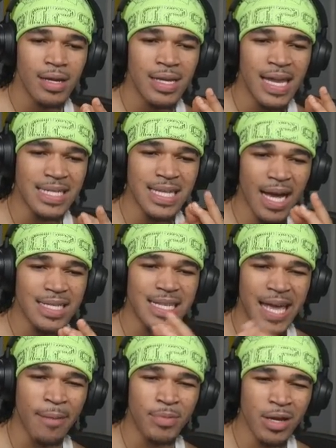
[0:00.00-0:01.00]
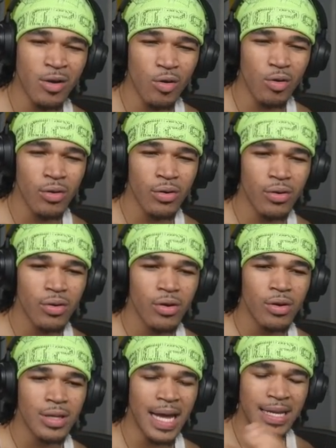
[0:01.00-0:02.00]
That's not skeptical?
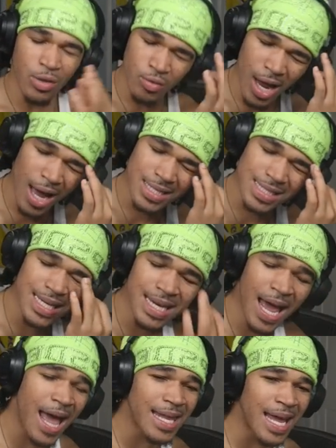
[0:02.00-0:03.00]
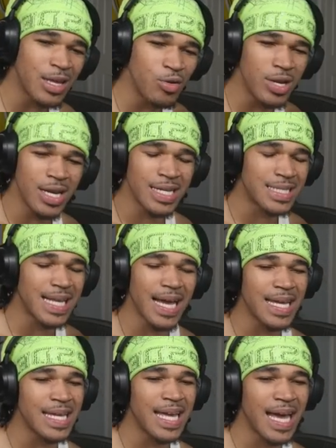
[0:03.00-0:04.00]
Like, do you not see that? Like, you didn't
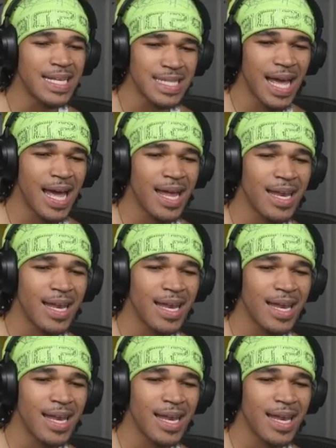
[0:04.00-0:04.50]
second guess that?